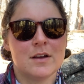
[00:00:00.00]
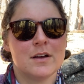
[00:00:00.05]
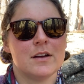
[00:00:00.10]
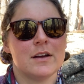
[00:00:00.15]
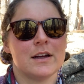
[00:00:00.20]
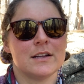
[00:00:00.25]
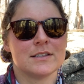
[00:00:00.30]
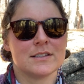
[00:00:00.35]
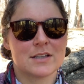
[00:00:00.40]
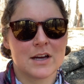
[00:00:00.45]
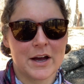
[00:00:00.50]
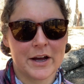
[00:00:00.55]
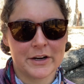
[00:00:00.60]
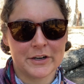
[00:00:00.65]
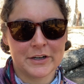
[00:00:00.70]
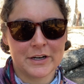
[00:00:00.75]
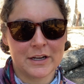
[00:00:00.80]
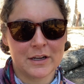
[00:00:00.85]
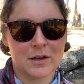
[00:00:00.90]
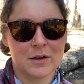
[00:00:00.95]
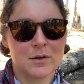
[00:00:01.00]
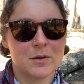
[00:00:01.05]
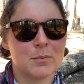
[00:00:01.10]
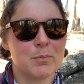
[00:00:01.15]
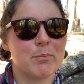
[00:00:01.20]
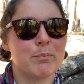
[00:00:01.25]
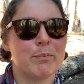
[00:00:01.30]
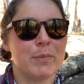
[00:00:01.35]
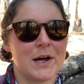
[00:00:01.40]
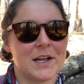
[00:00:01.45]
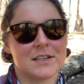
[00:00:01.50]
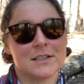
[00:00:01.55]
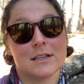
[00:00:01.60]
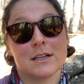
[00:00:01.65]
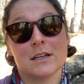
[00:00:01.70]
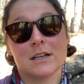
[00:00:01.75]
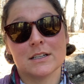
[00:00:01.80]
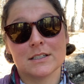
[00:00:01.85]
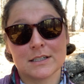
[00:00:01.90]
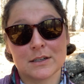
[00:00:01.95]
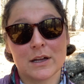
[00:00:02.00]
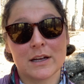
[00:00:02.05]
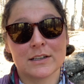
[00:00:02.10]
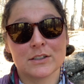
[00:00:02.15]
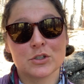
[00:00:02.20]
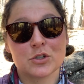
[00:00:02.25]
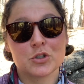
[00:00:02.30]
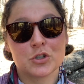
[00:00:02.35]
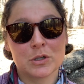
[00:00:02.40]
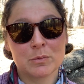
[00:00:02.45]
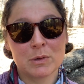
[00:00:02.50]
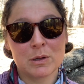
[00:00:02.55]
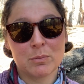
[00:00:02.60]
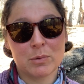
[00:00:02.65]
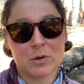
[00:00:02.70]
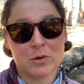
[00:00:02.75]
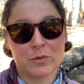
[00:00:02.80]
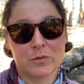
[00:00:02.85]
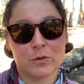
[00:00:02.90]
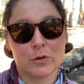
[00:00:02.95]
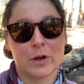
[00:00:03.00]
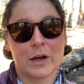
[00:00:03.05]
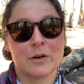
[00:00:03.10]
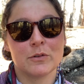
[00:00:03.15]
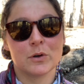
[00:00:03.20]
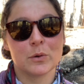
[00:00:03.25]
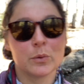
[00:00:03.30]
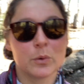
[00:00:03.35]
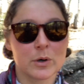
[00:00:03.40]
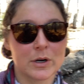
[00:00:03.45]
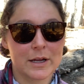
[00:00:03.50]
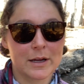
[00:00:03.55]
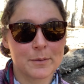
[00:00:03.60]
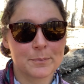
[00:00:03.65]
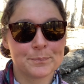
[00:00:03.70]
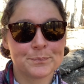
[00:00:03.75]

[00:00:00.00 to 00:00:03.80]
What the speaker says: It's tiring, but it is extremely beautiful and rewarding.